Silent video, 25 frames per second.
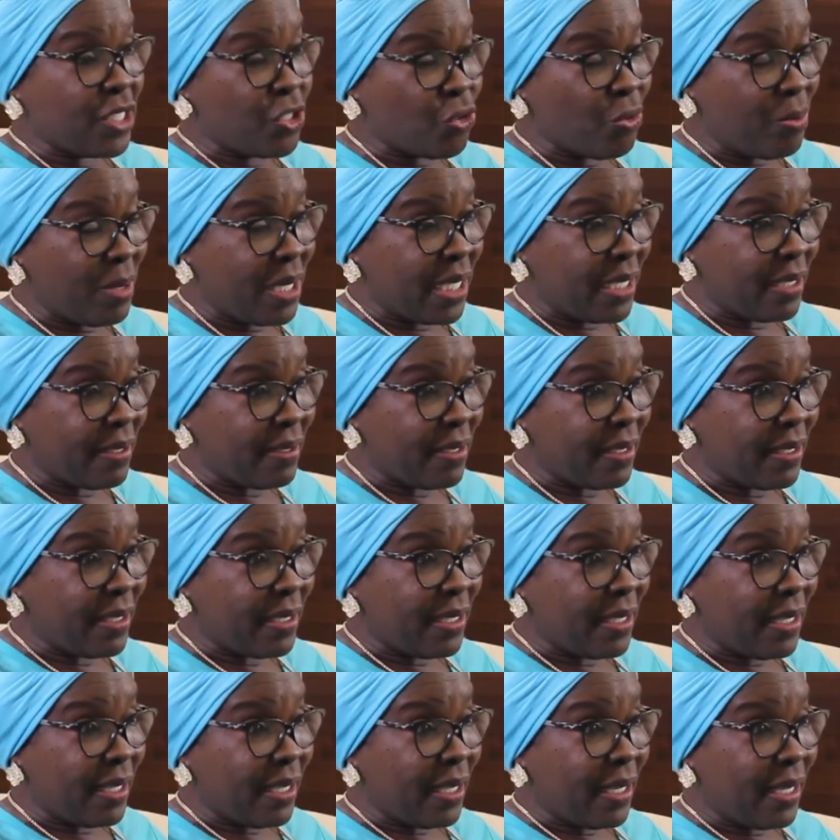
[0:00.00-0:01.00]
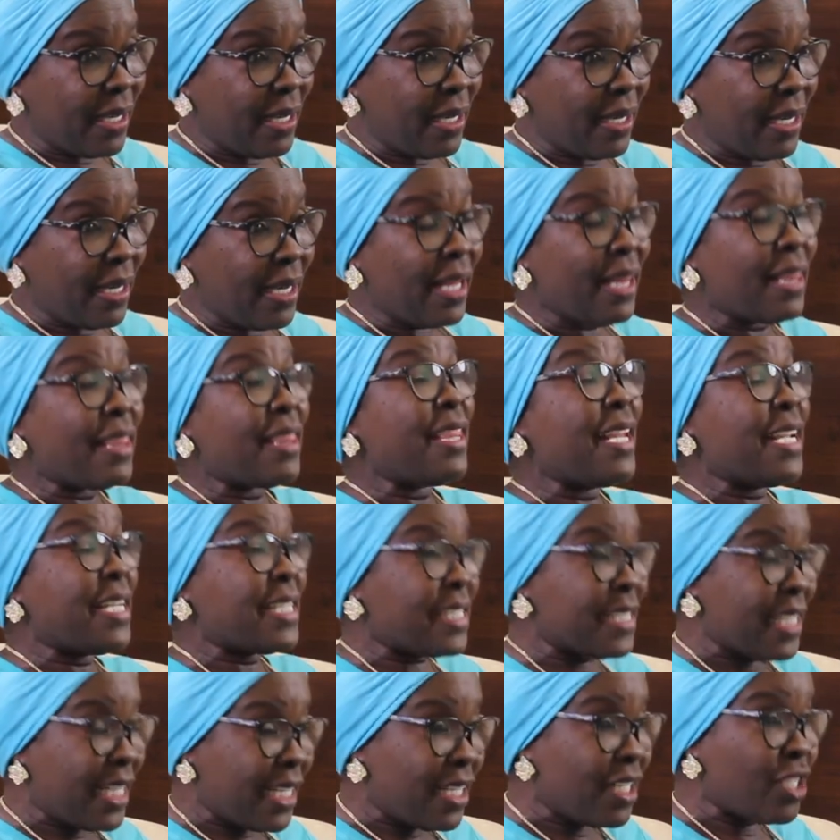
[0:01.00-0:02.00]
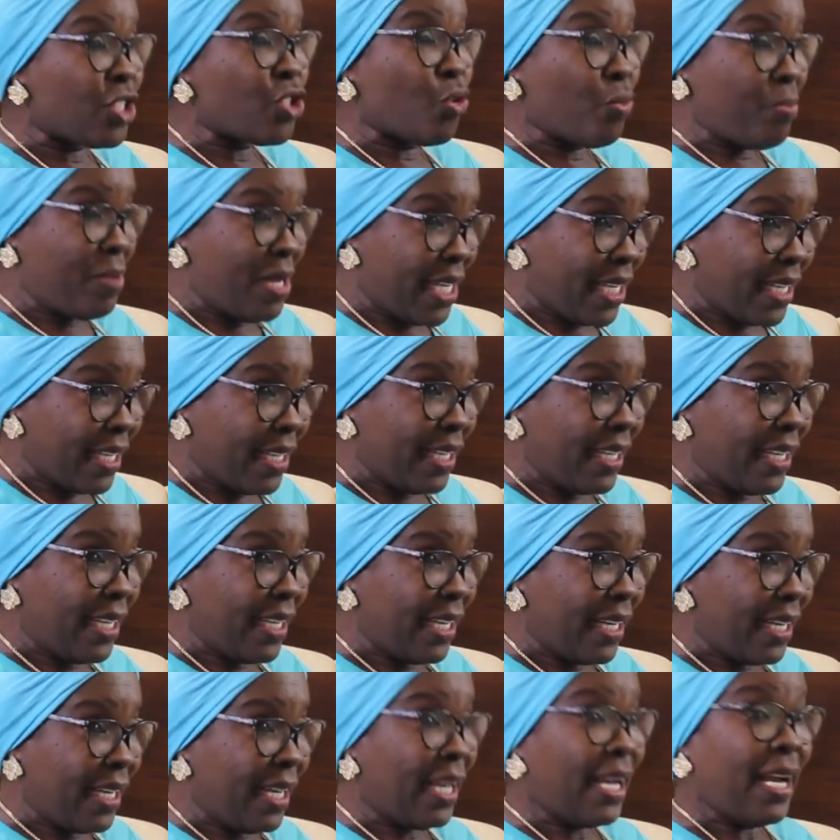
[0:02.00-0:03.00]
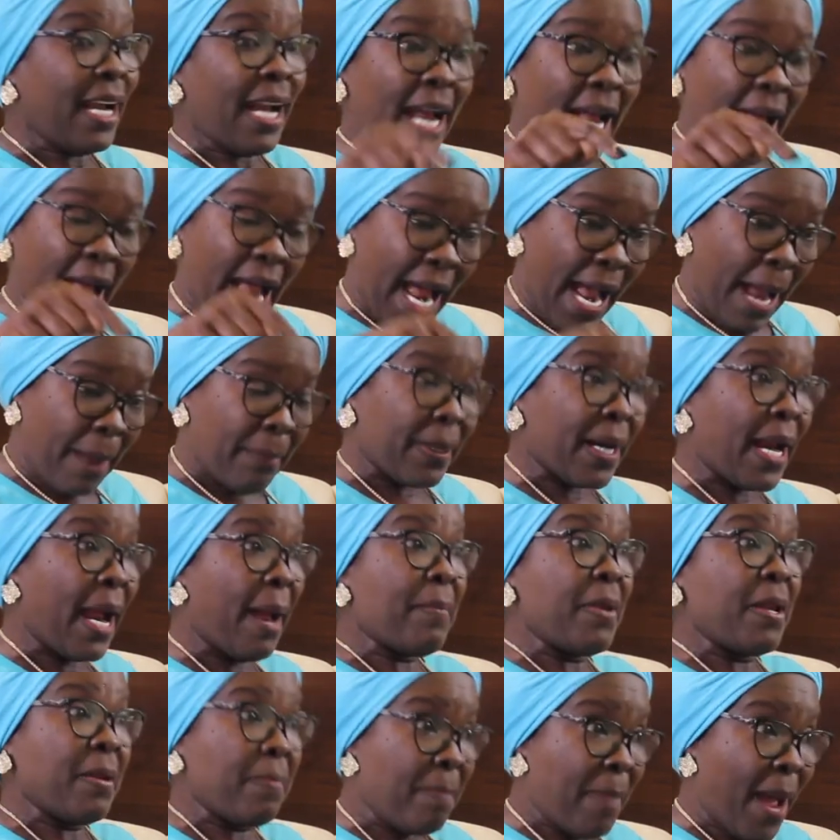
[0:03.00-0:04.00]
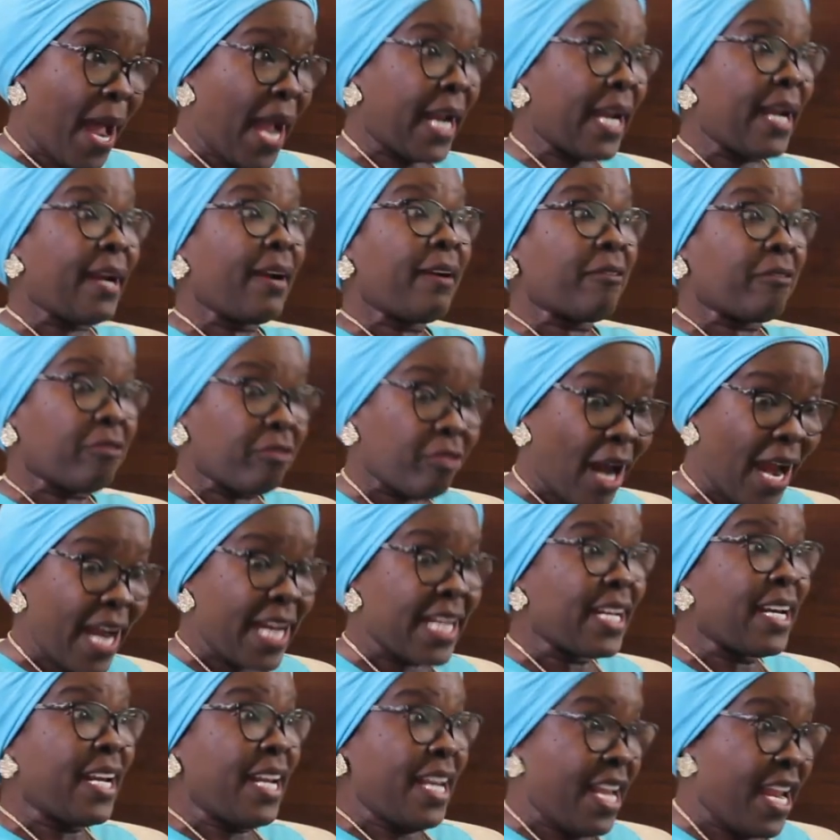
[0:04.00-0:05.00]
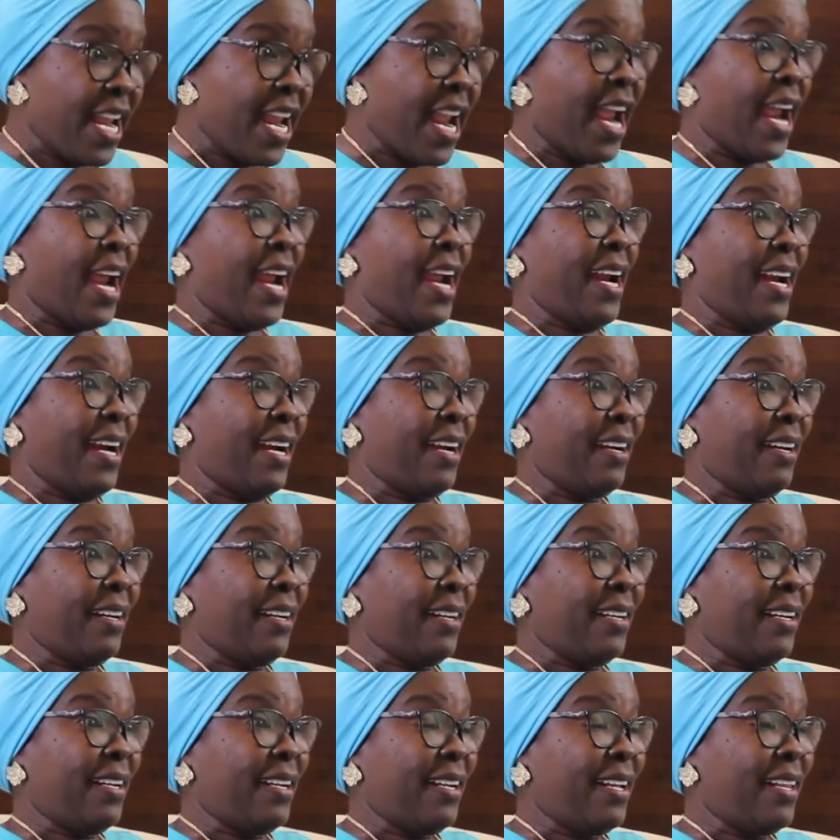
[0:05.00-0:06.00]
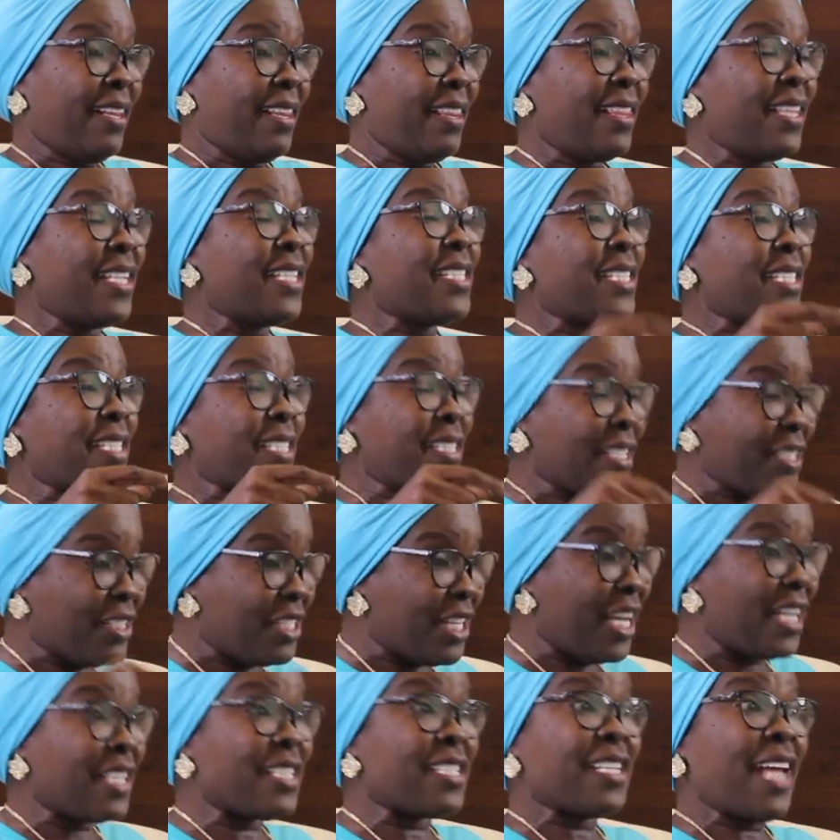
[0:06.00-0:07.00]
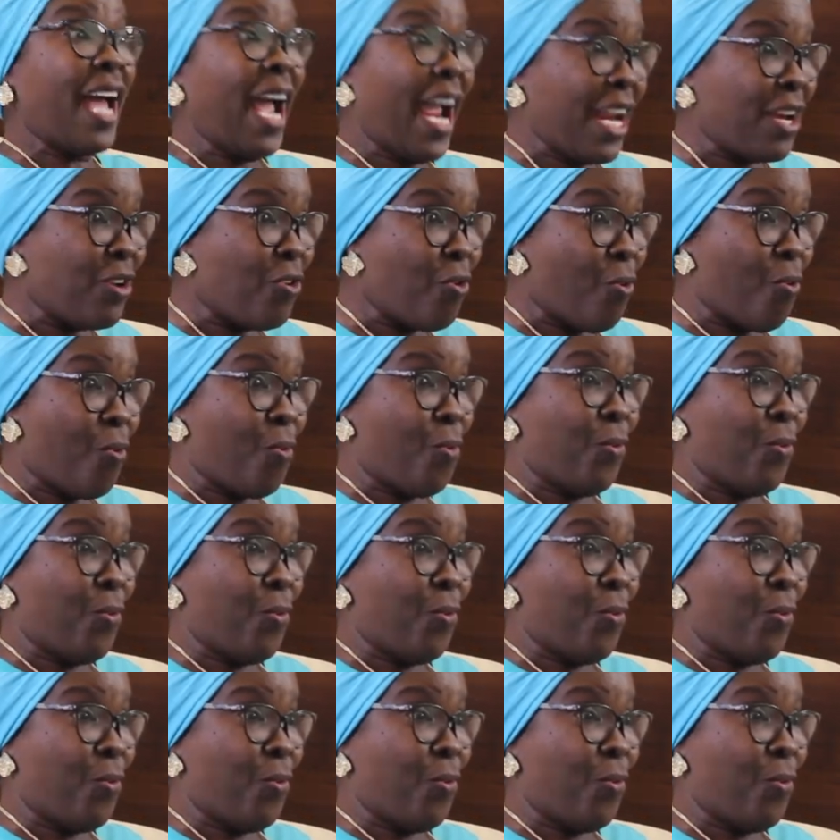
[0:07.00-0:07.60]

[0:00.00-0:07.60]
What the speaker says: to me. Listen to me. I'm coming back right here. This is the Dentzz I know.